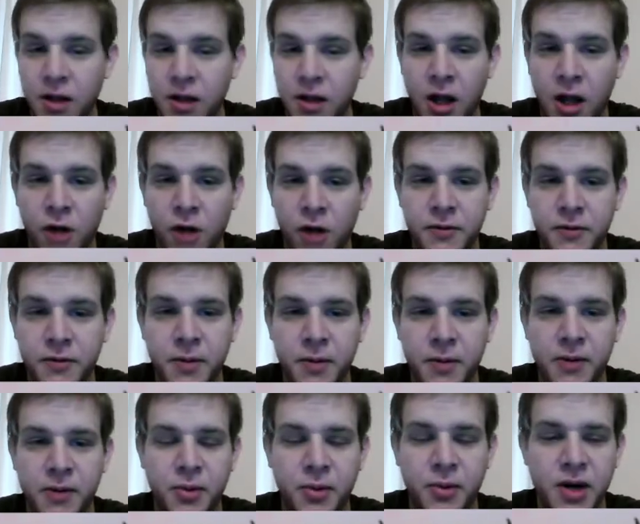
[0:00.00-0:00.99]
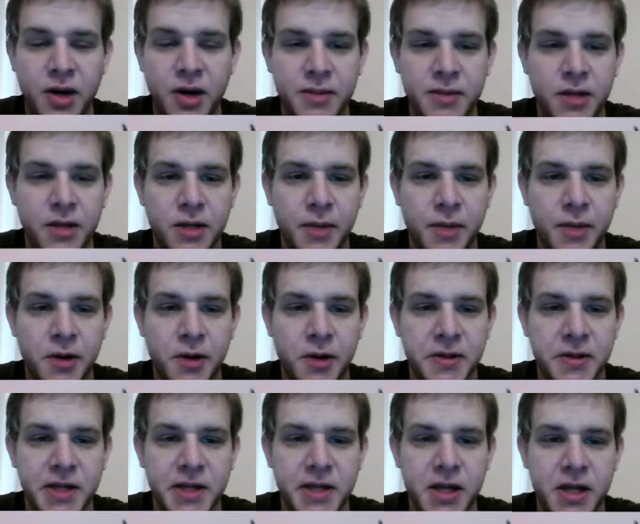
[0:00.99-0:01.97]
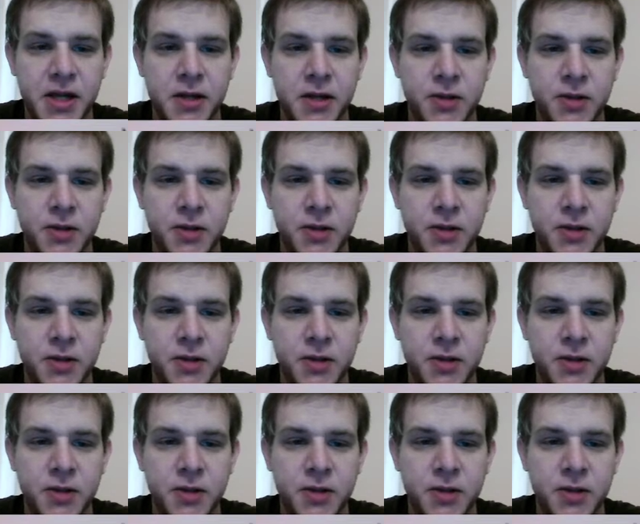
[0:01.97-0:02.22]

all of the primes that appear in Z